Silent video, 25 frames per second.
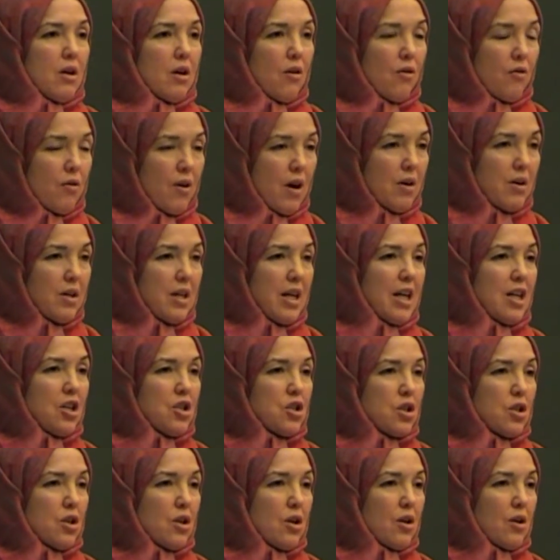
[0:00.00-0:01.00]

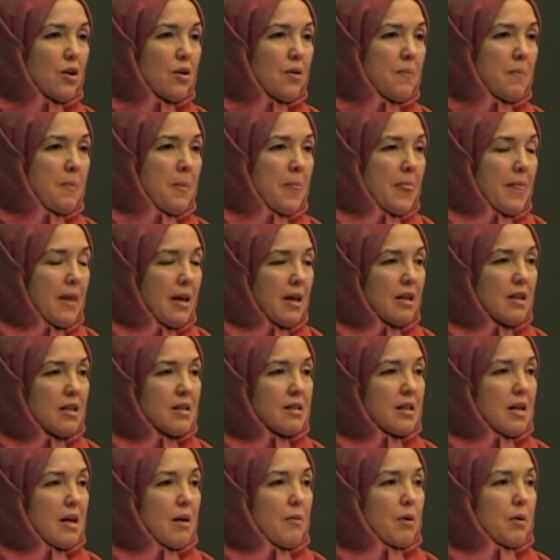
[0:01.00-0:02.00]
foundational in
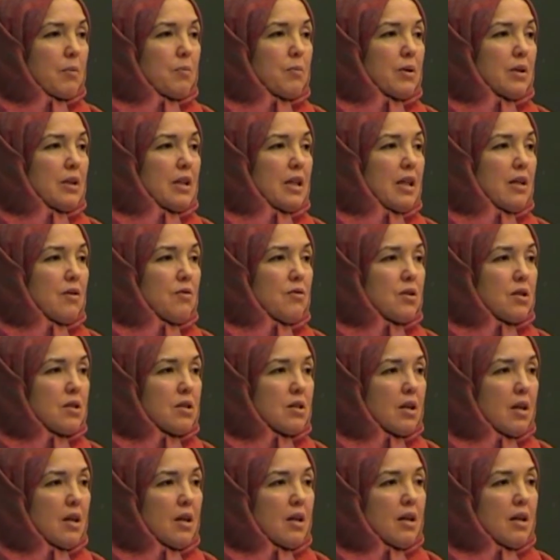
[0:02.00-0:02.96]
Islamic beliefs